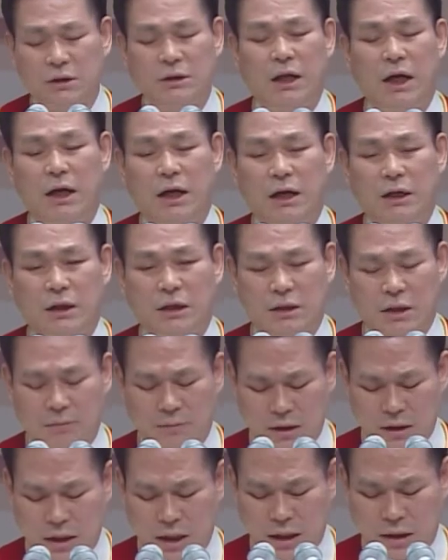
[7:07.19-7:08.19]
lighted
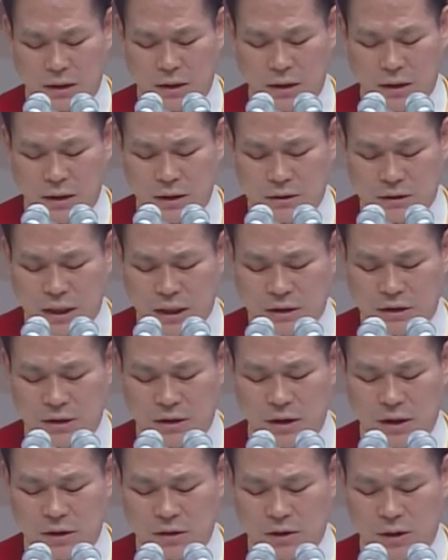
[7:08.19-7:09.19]
brightly, we
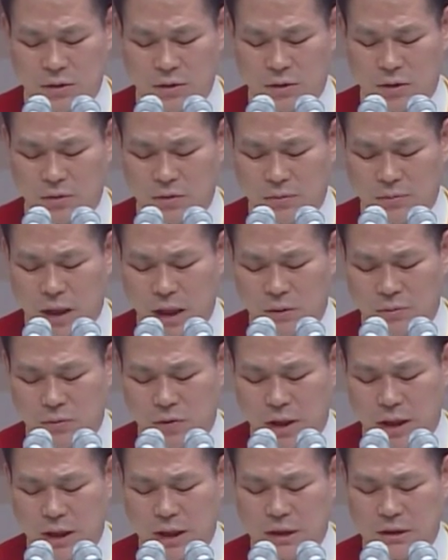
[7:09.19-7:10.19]
can clearly see
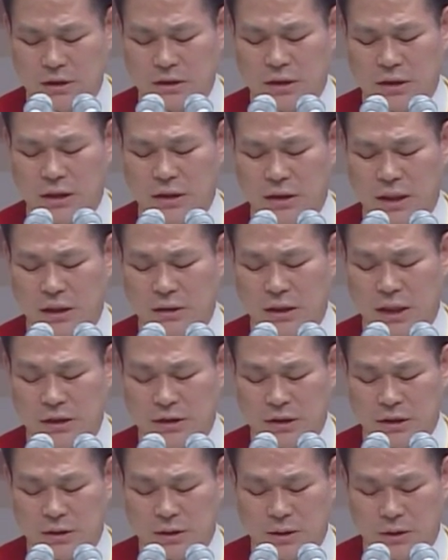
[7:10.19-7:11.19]
the filthiness of
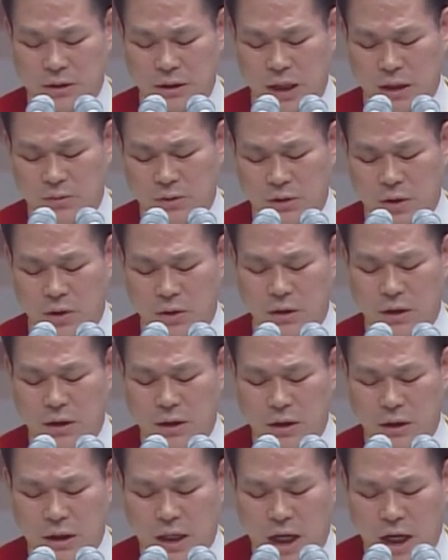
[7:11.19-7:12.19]
the room.
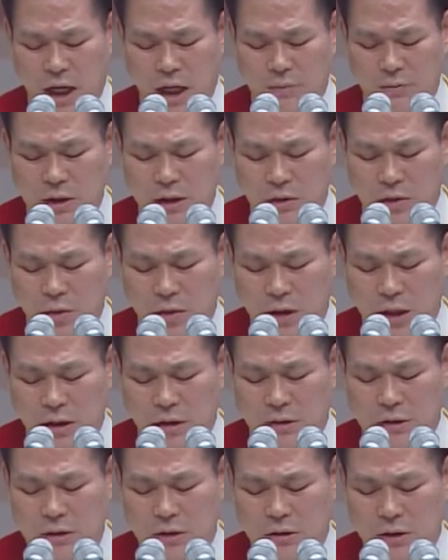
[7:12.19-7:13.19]

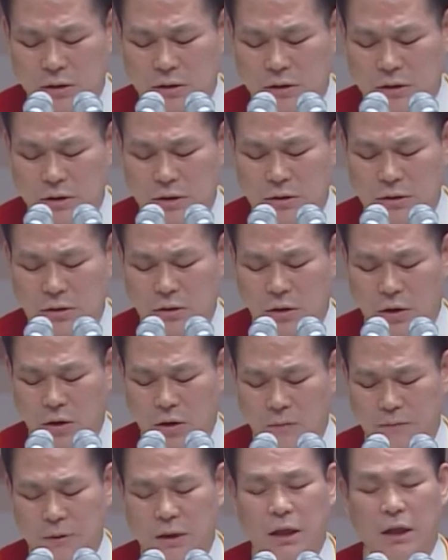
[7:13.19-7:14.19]
Likewise, if we
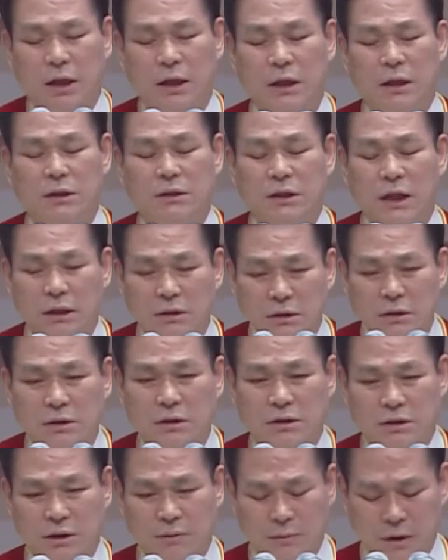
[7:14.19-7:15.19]
reflect our
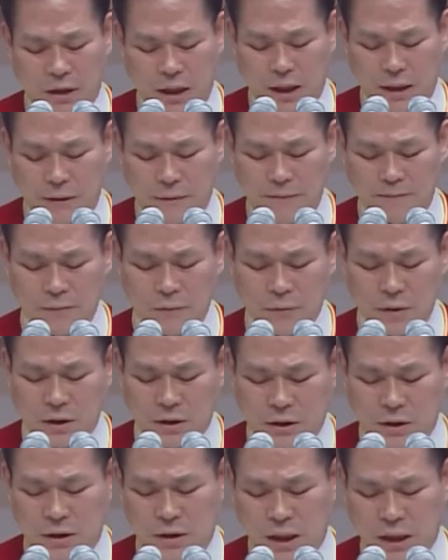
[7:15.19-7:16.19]
heart
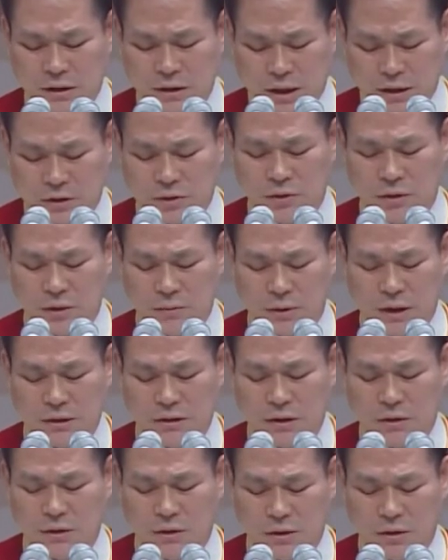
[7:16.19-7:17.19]
on the Word of God who
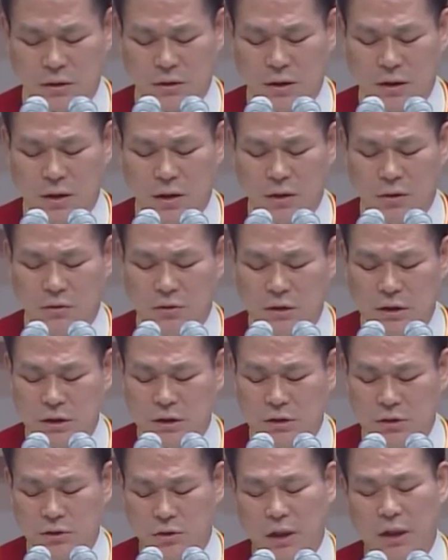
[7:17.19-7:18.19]
is light,
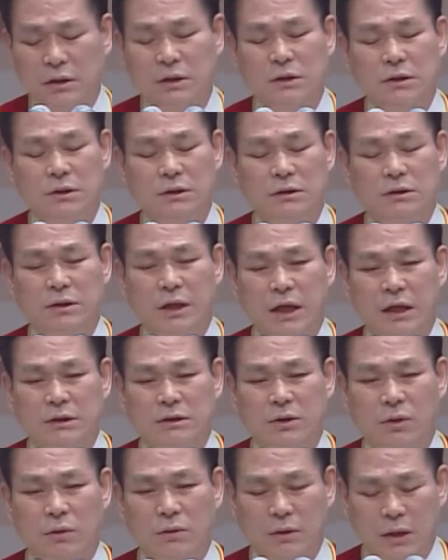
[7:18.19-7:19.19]
we can find
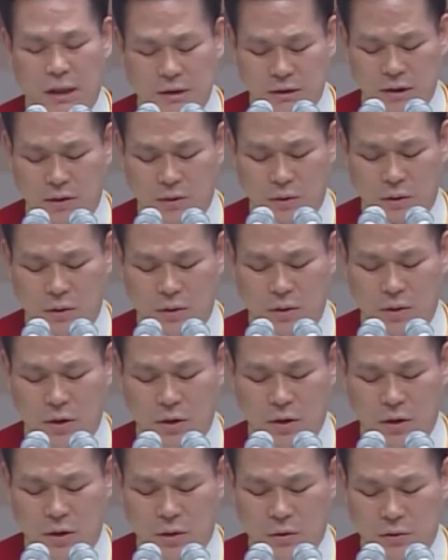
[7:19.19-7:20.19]
out our
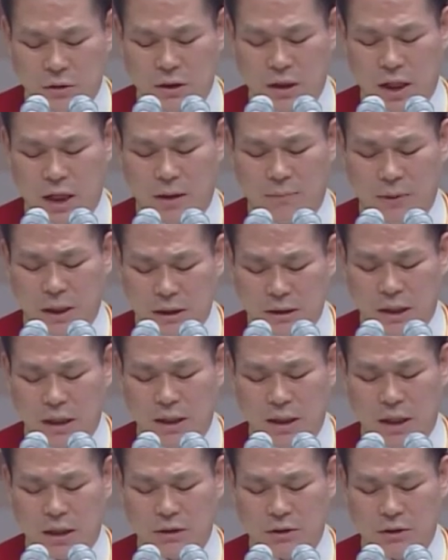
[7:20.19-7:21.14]
shameful sins in us.